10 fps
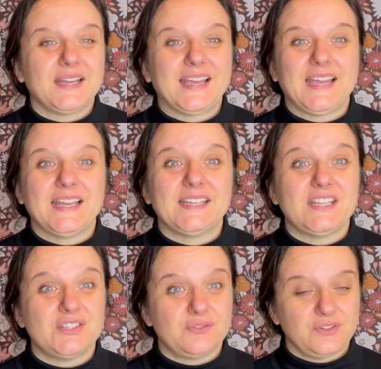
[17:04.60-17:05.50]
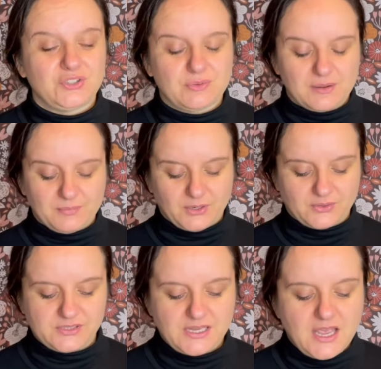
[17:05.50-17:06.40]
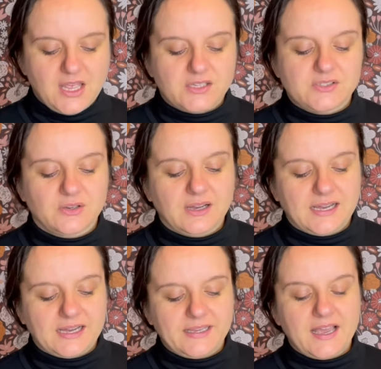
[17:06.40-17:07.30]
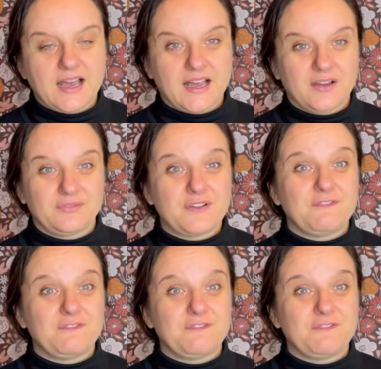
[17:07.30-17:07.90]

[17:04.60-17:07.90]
and individual blocks. So I have